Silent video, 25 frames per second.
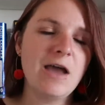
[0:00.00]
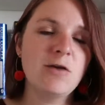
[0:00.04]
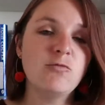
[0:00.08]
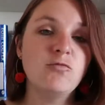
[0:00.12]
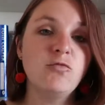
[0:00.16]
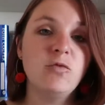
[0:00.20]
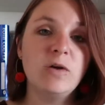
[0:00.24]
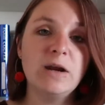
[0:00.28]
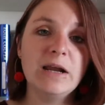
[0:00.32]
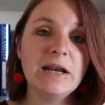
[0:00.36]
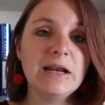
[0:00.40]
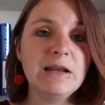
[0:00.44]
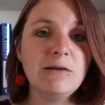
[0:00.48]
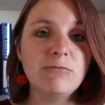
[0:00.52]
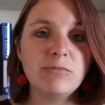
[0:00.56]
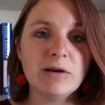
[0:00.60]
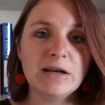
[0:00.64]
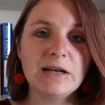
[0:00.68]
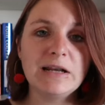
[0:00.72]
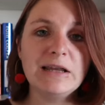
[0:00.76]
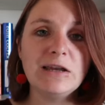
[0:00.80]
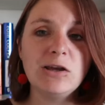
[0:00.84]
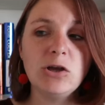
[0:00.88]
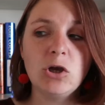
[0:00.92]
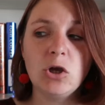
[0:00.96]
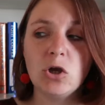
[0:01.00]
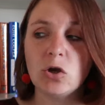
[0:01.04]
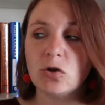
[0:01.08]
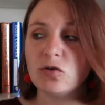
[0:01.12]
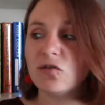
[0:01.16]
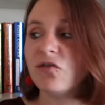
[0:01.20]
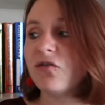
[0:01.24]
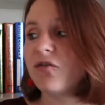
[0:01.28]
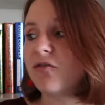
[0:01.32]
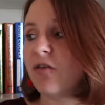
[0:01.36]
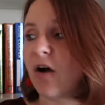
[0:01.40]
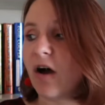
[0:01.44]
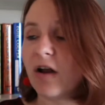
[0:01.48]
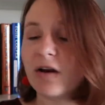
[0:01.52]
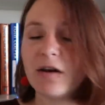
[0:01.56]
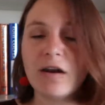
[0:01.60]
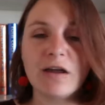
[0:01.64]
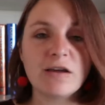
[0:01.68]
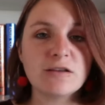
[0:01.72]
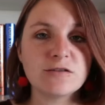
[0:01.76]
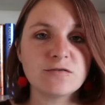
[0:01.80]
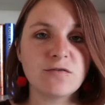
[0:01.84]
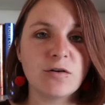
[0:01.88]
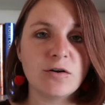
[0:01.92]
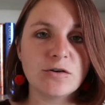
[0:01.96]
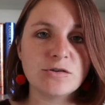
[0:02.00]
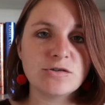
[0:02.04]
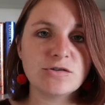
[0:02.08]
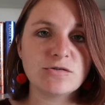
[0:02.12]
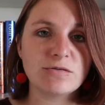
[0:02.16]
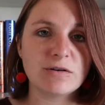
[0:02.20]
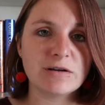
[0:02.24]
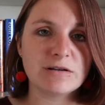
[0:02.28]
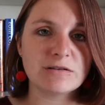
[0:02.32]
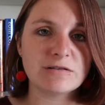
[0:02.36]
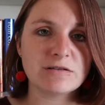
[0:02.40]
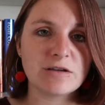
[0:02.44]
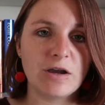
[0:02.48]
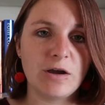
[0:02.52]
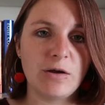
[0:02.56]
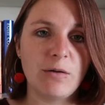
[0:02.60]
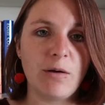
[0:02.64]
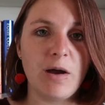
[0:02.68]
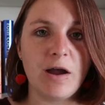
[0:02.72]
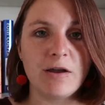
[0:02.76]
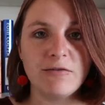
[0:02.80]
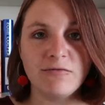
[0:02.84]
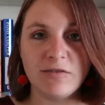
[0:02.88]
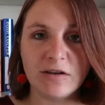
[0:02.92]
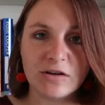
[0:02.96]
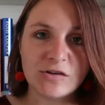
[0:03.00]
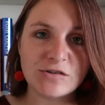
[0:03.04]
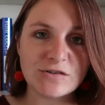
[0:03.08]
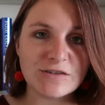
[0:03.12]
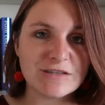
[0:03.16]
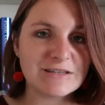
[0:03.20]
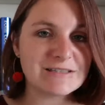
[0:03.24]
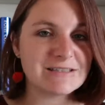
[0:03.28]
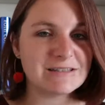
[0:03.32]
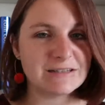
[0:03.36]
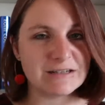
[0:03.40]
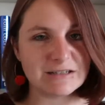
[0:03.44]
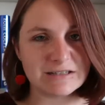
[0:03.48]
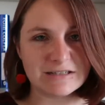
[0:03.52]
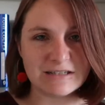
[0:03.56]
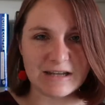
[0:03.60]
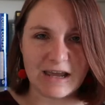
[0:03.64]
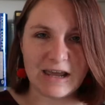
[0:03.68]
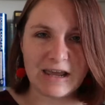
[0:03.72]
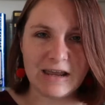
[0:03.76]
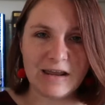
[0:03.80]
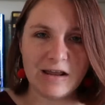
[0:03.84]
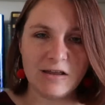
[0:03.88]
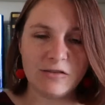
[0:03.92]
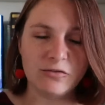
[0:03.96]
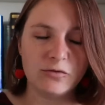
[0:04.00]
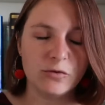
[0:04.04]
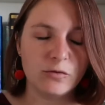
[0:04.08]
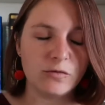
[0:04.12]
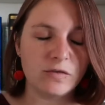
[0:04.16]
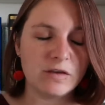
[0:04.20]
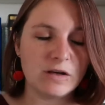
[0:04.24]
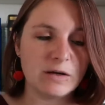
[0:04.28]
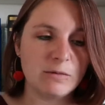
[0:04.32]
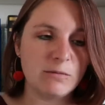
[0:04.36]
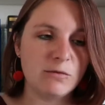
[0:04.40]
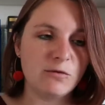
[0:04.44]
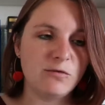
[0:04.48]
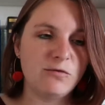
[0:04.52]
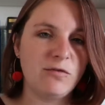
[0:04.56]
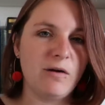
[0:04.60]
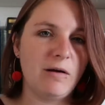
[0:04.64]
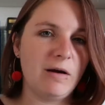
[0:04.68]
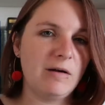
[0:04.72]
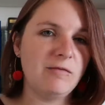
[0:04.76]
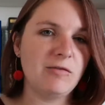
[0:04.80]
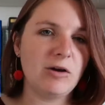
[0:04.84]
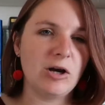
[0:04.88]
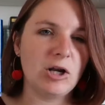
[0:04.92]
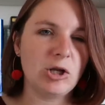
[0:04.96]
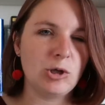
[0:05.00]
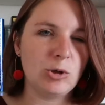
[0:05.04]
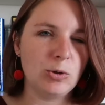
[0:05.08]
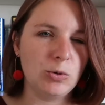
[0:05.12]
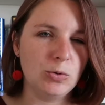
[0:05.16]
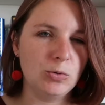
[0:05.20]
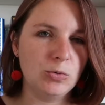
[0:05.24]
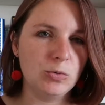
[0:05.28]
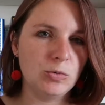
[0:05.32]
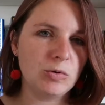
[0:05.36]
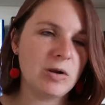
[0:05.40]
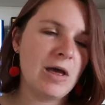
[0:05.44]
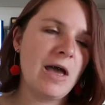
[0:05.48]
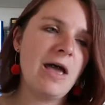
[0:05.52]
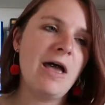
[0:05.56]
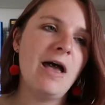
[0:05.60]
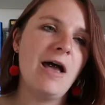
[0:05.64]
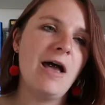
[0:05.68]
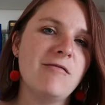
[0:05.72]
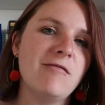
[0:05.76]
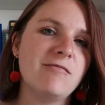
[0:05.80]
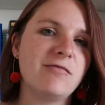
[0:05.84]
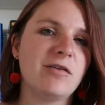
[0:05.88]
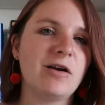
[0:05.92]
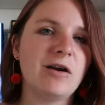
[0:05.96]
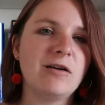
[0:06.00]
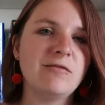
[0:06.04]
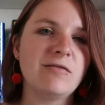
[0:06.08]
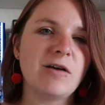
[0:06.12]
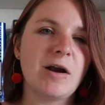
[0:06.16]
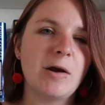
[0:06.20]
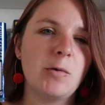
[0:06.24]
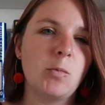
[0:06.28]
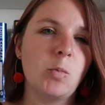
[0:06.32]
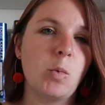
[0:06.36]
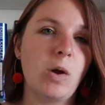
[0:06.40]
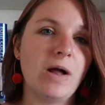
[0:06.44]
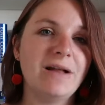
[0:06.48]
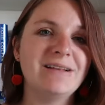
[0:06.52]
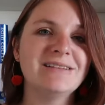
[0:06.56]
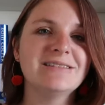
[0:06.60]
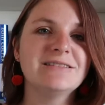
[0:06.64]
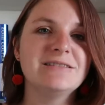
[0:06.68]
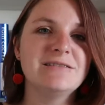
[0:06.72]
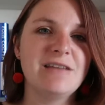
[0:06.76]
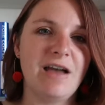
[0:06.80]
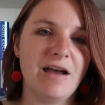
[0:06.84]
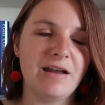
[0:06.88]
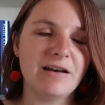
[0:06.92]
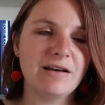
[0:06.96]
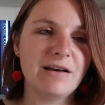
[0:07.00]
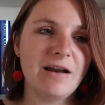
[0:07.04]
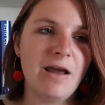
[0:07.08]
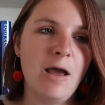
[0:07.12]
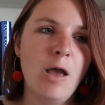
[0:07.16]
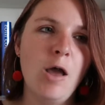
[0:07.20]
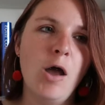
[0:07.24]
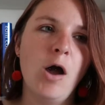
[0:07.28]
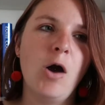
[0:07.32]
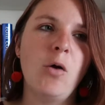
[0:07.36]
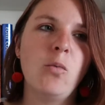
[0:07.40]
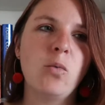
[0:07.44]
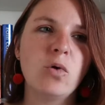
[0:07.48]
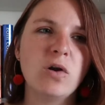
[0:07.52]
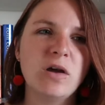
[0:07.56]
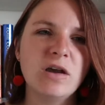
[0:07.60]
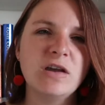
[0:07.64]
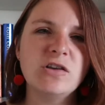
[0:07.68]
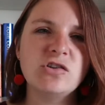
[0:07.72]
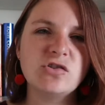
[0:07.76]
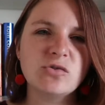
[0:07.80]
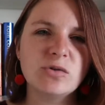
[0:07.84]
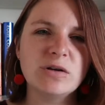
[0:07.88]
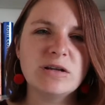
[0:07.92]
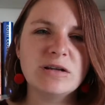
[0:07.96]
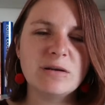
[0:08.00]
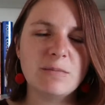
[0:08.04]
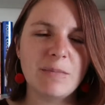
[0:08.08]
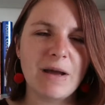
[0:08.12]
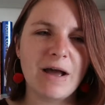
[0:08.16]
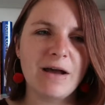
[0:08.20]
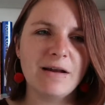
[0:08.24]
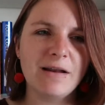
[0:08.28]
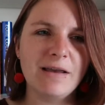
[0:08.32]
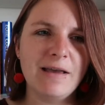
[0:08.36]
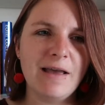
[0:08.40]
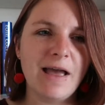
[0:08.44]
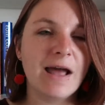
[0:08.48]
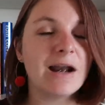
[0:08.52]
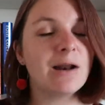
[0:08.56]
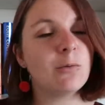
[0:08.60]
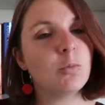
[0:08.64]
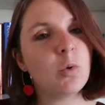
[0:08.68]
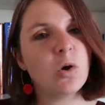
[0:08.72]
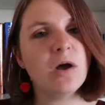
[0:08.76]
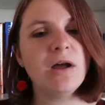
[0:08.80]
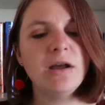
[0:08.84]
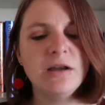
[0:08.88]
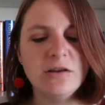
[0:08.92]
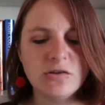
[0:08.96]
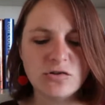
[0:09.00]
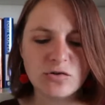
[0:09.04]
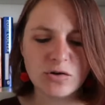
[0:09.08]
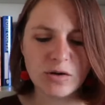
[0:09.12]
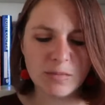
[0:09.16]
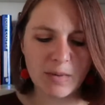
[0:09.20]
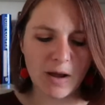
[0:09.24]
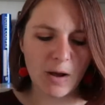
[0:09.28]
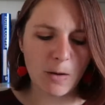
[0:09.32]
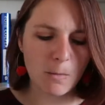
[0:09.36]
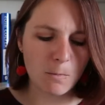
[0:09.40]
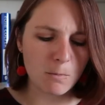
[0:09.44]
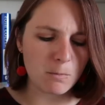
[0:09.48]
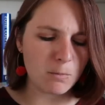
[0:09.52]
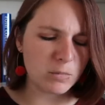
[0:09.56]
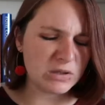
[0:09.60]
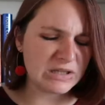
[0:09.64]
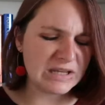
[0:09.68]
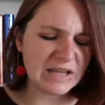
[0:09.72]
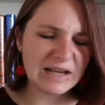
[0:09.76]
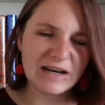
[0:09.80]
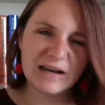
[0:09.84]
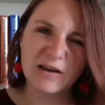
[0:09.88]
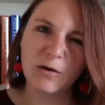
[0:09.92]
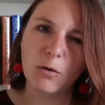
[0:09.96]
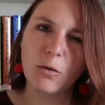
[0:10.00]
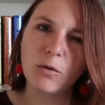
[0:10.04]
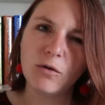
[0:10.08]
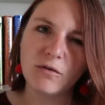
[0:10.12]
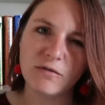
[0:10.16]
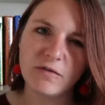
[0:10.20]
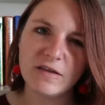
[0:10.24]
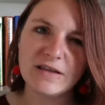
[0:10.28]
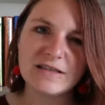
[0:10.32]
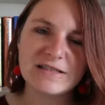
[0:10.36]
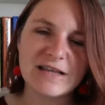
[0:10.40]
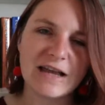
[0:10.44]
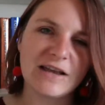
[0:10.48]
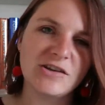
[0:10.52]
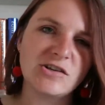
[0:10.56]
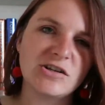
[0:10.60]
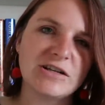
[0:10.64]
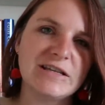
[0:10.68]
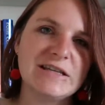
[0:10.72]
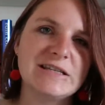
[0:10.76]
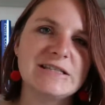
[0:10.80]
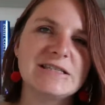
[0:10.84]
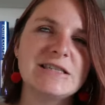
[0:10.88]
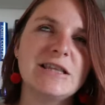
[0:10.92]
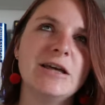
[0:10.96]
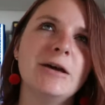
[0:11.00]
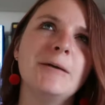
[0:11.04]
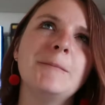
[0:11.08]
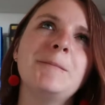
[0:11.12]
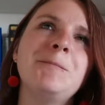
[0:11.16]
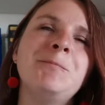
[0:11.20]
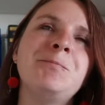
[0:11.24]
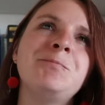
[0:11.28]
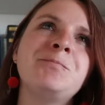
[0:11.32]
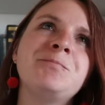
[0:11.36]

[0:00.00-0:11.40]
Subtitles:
Really good fun as far as thrillers go. I finished this in a day and thought that it was very cool and very well done. And what I enjoyed about it, and what I enjoy about nearly all of these actually, is that